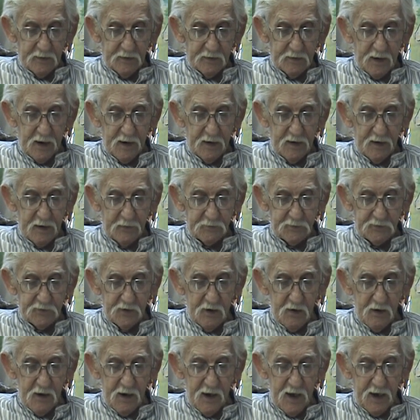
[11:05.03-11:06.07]
guy named
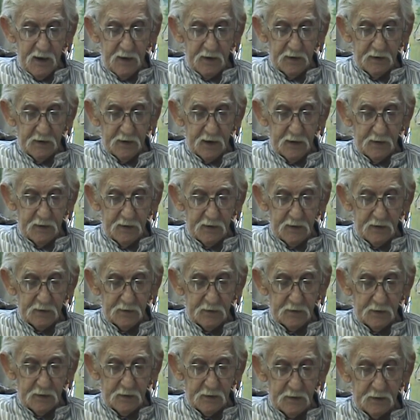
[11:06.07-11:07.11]
Jerry had it, and
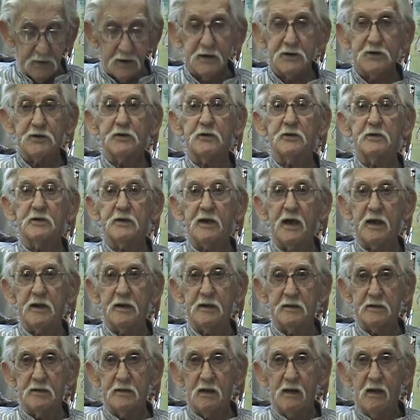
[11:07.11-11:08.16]
then Lister's had
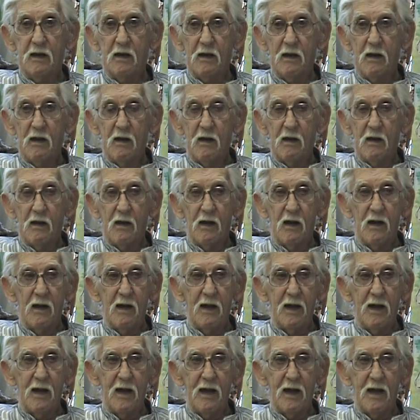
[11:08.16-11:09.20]
it,
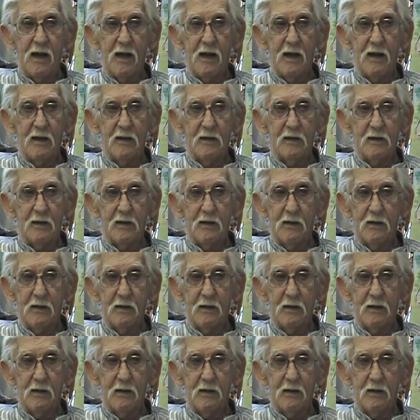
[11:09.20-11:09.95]
and